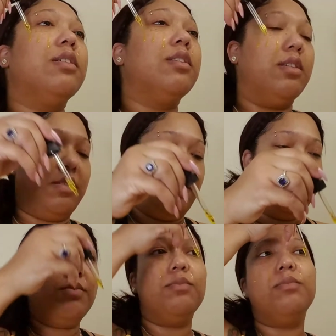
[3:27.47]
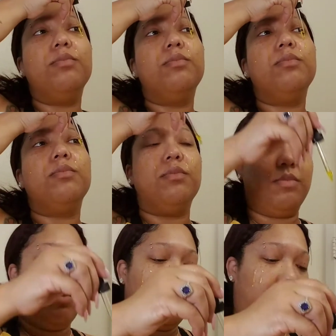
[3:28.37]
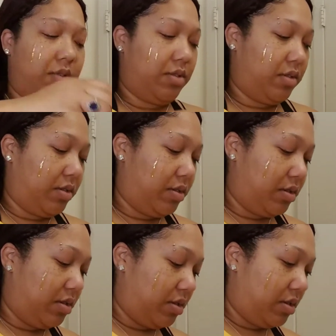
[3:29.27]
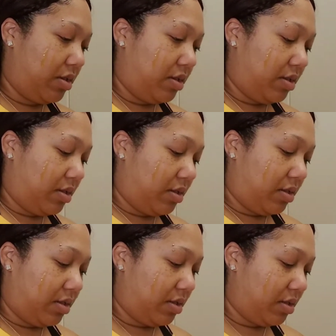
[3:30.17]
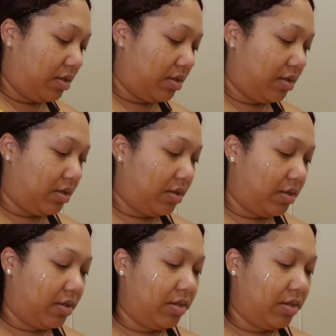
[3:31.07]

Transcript: No one is speaking in this clip.